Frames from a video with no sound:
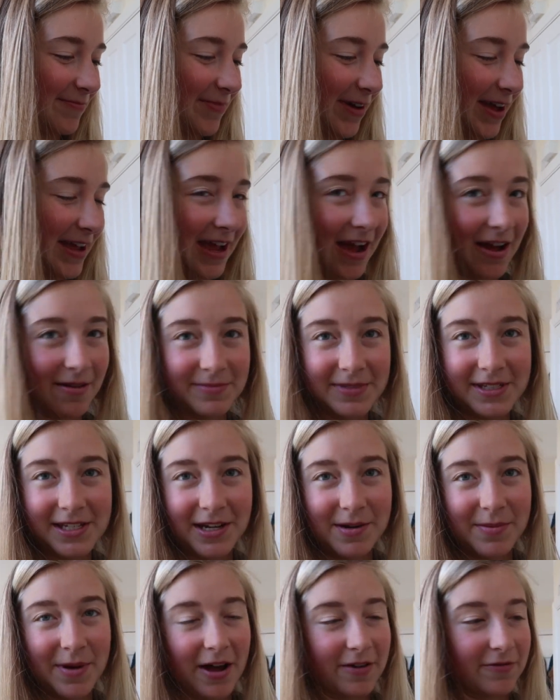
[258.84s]
But yeah, I'm just
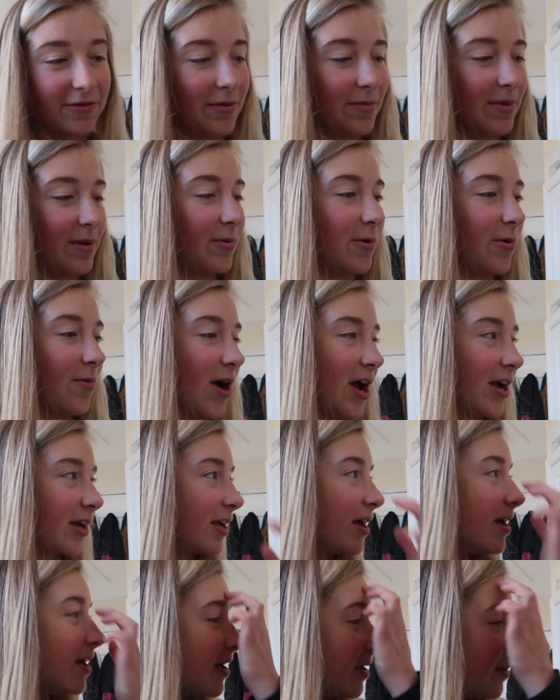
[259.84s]
going to power for a bit more
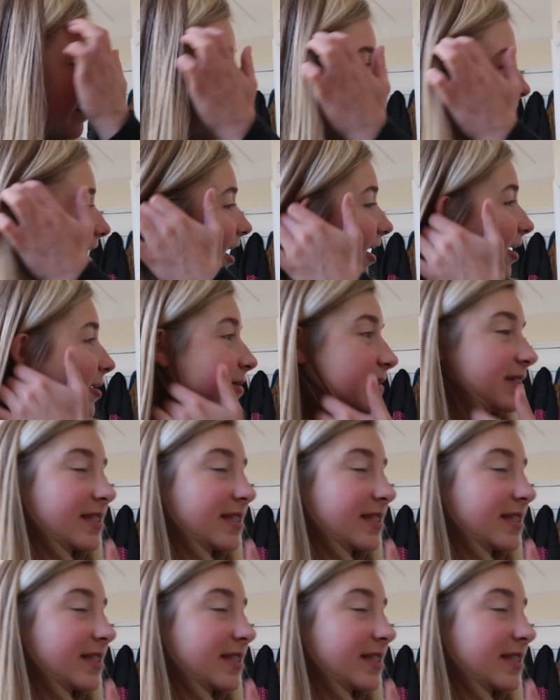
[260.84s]
work. But I